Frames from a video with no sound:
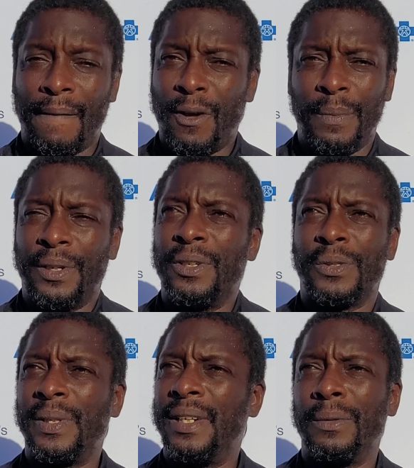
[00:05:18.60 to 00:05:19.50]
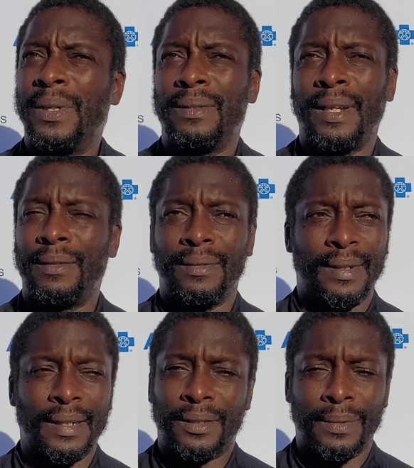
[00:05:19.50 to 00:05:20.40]
They've all been huge. We need to win.
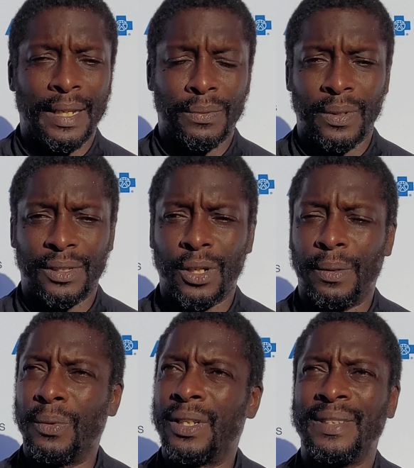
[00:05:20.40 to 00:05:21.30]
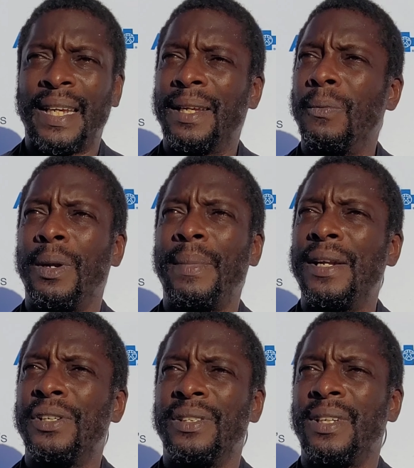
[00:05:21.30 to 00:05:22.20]
And that's where it's going. We're taking one
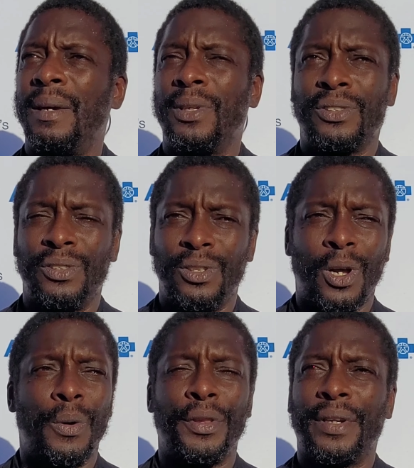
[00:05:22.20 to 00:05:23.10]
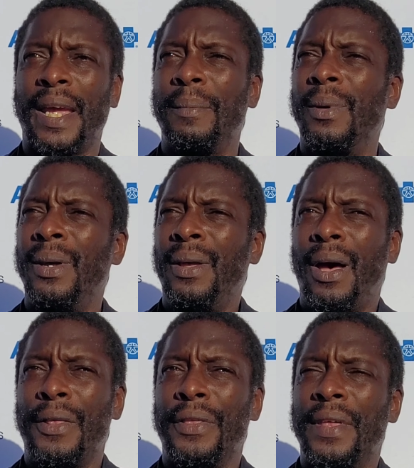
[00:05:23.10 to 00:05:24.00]
match at a time. There's no other game
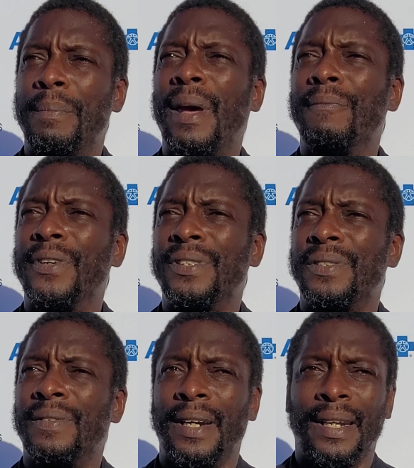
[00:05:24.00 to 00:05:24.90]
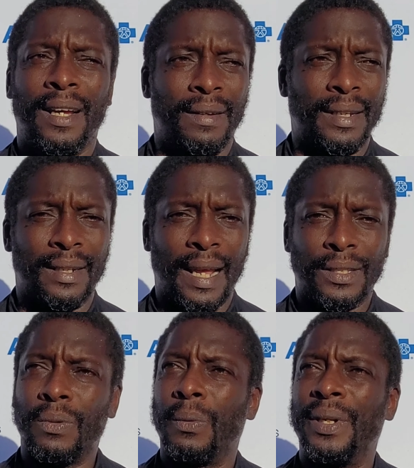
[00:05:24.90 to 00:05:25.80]
other than Memphis right now, and
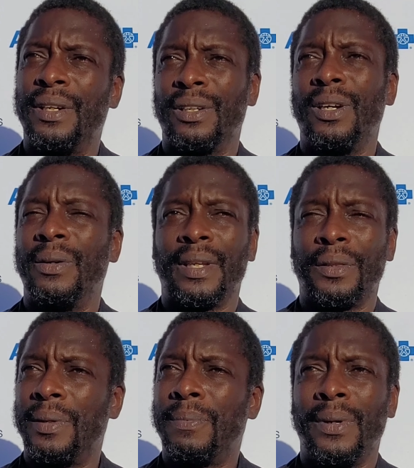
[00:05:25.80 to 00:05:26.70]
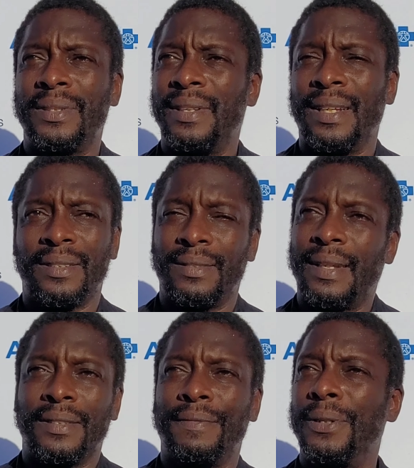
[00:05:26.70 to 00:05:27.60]
that's where we need to go and get 3 points, and that's
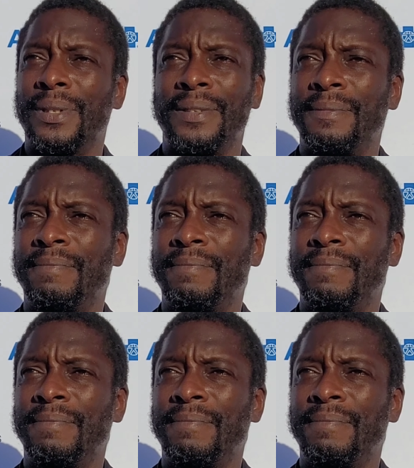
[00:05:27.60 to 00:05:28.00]
the focus.